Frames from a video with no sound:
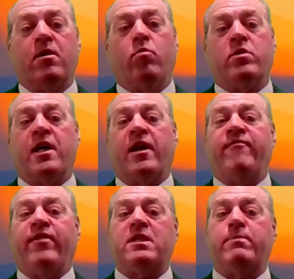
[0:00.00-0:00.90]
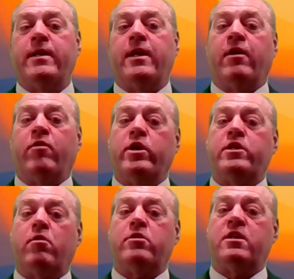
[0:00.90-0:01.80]
was that investment in
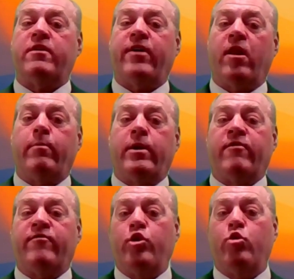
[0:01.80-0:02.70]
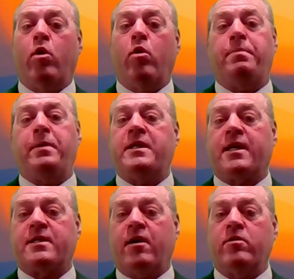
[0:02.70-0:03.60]
research and development of new O&P
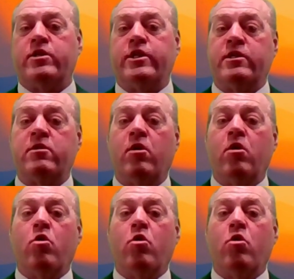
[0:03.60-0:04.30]
technologies